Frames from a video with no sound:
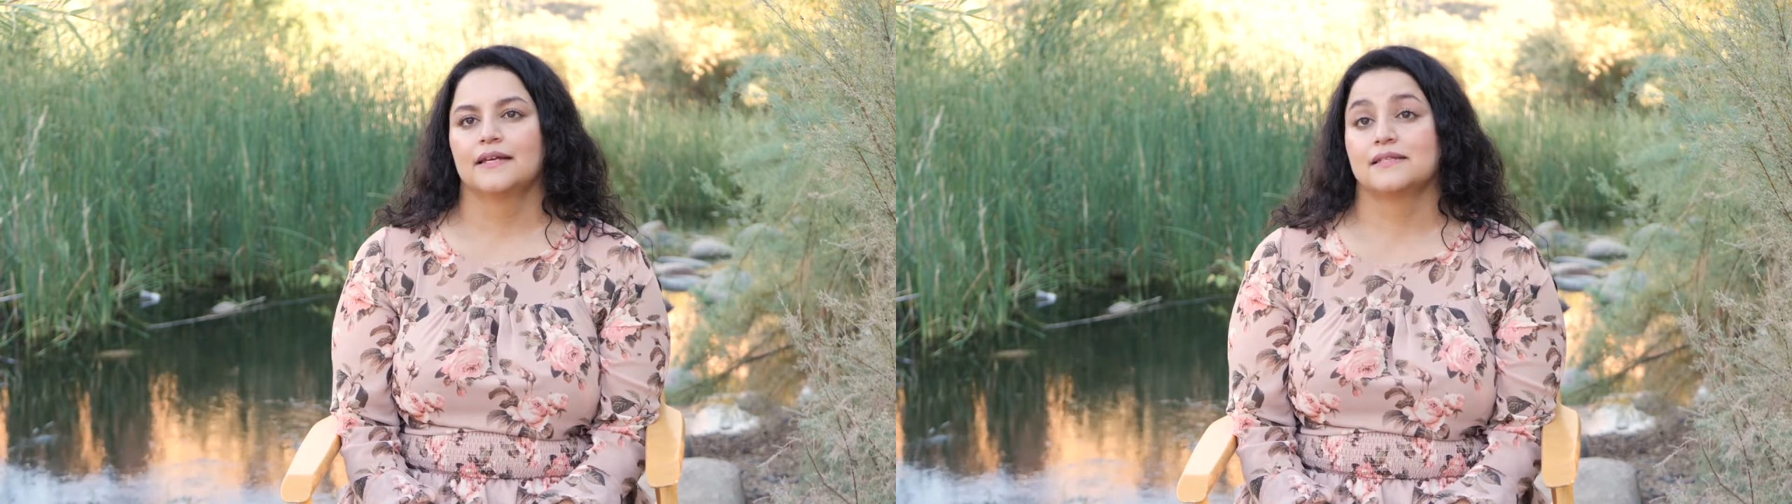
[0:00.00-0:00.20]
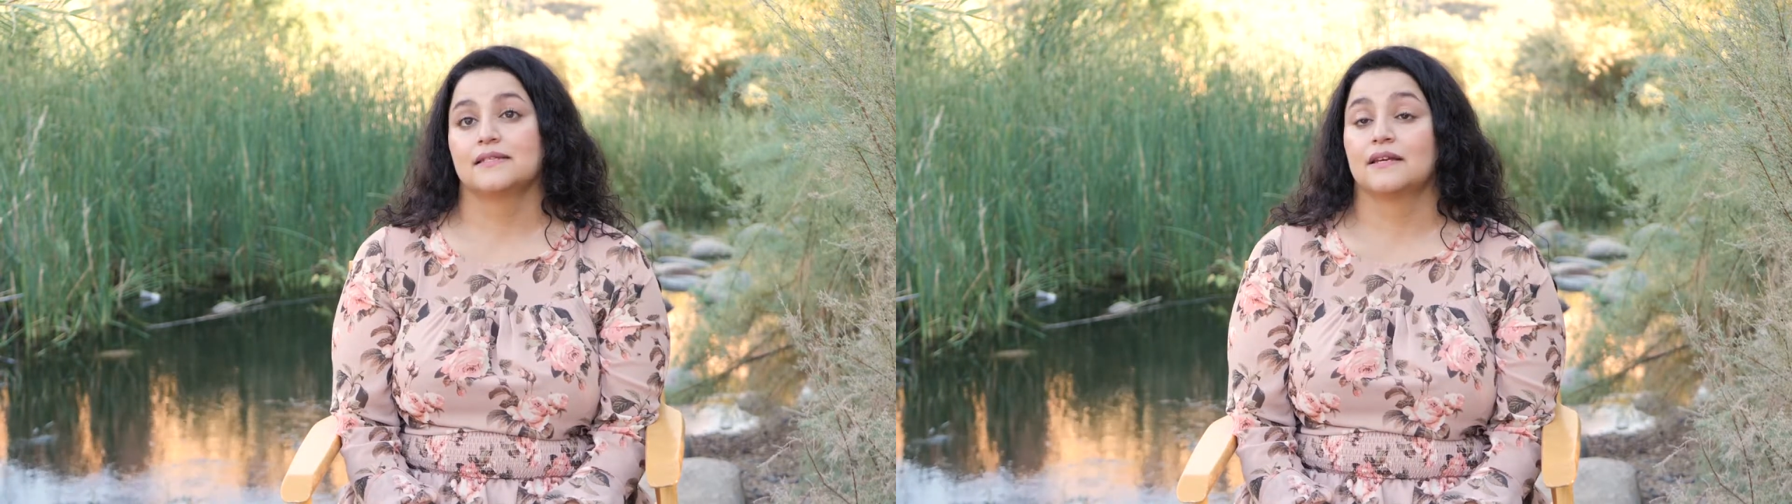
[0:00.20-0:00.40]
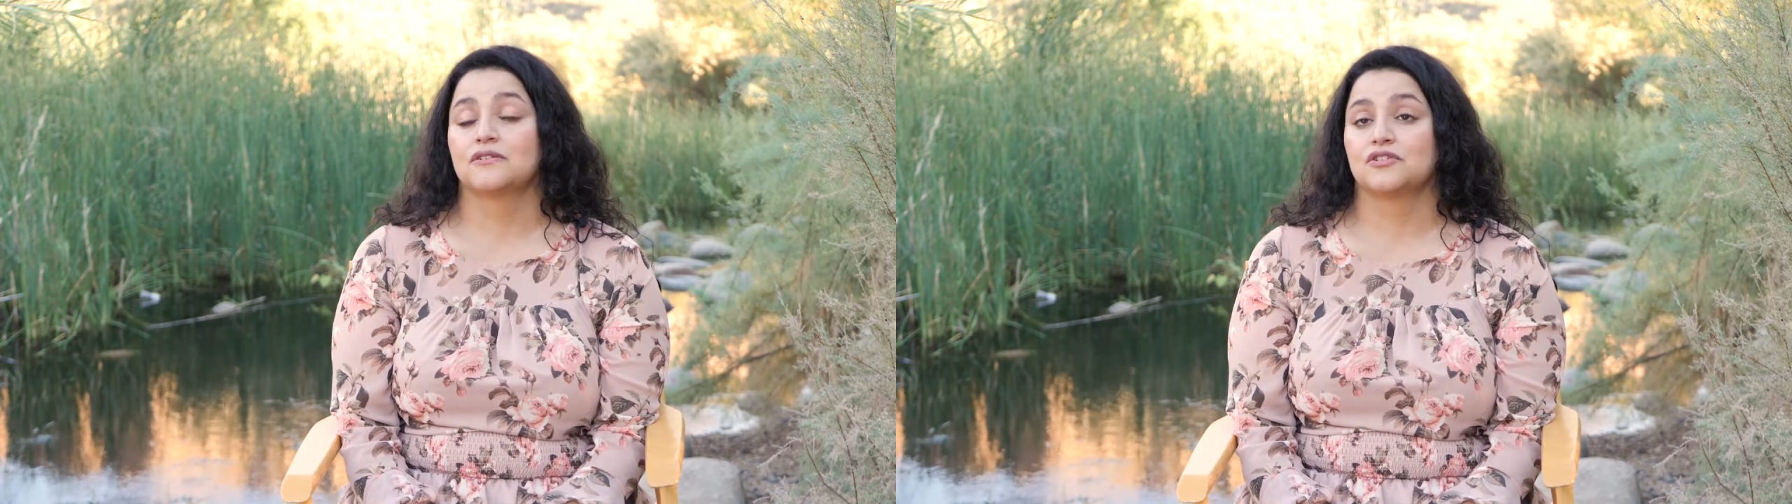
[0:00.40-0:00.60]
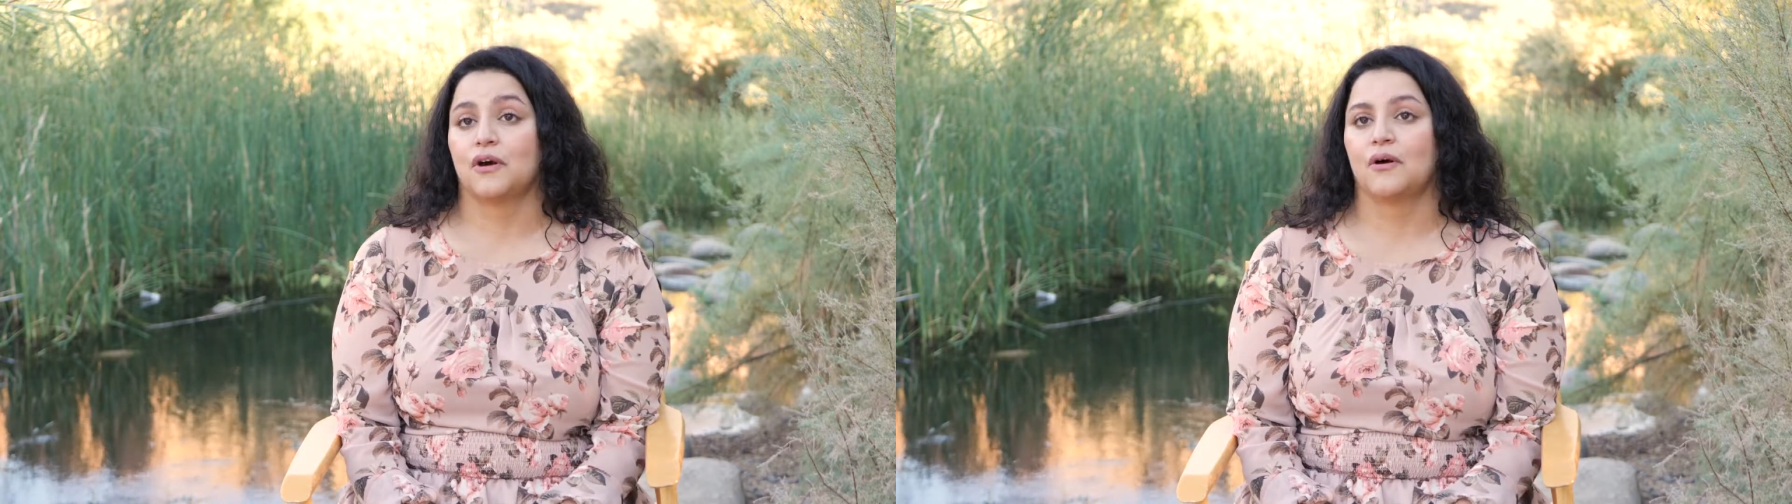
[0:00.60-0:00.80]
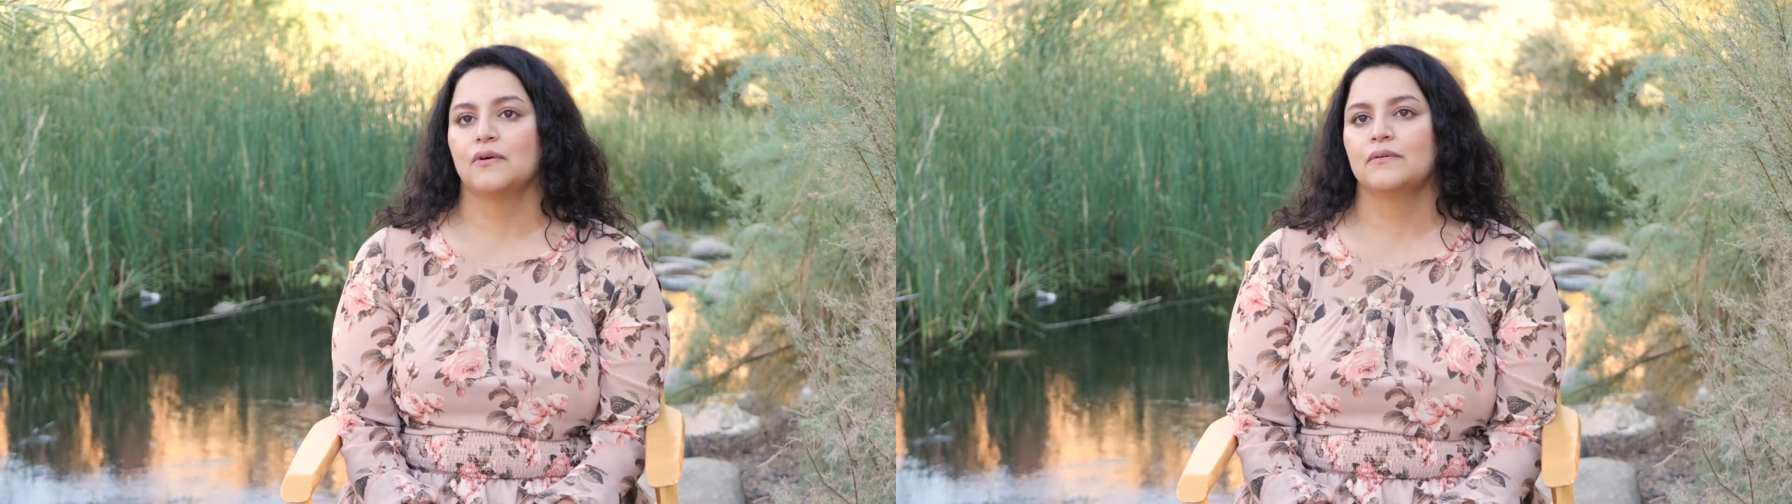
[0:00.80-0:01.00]
is seeing
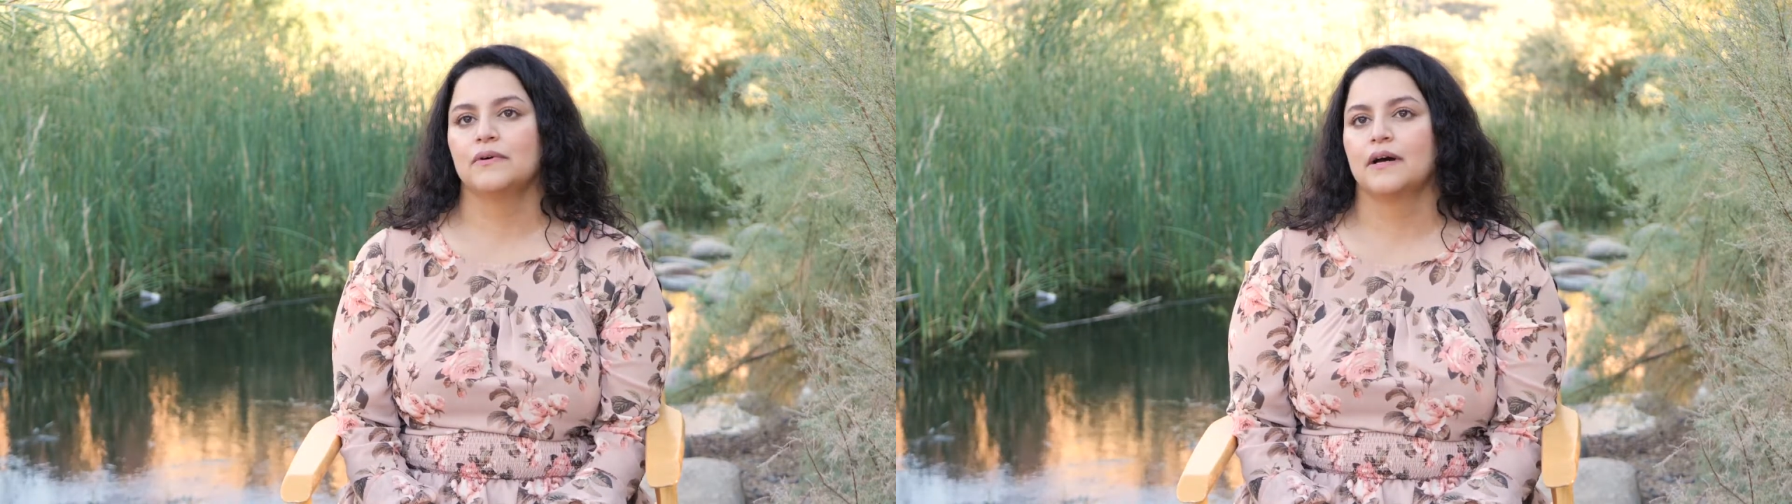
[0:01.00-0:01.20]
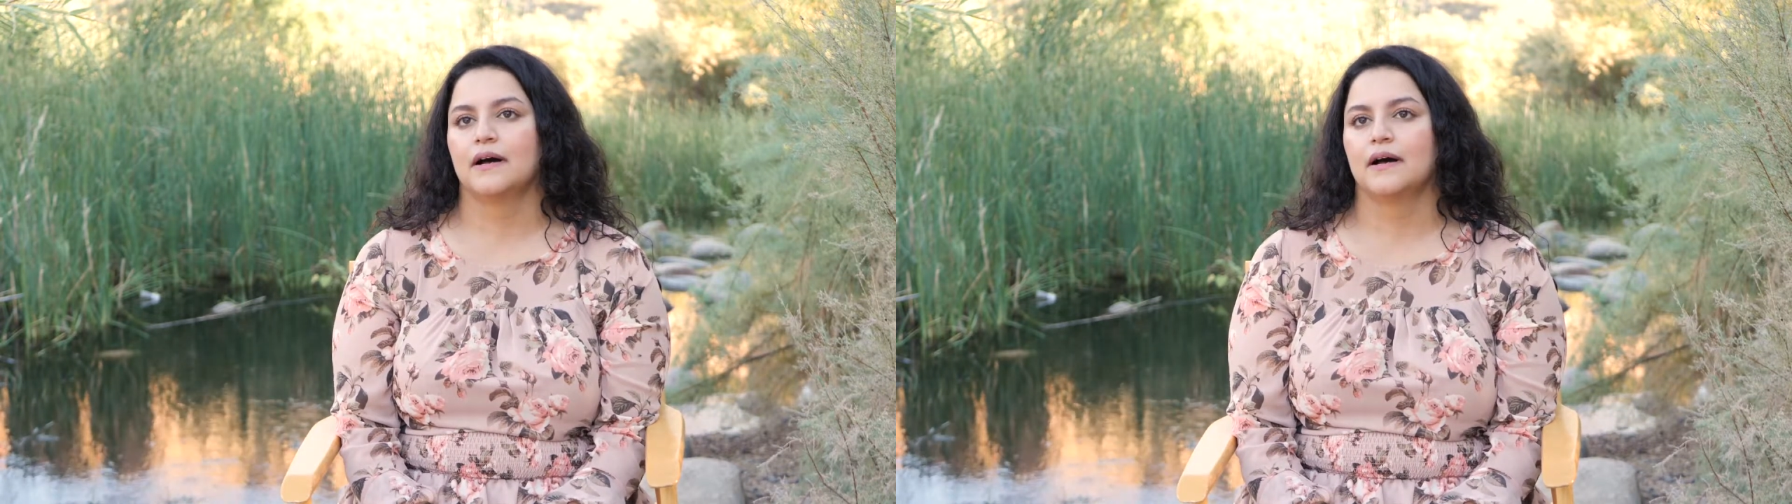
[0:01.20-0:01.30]
Joe,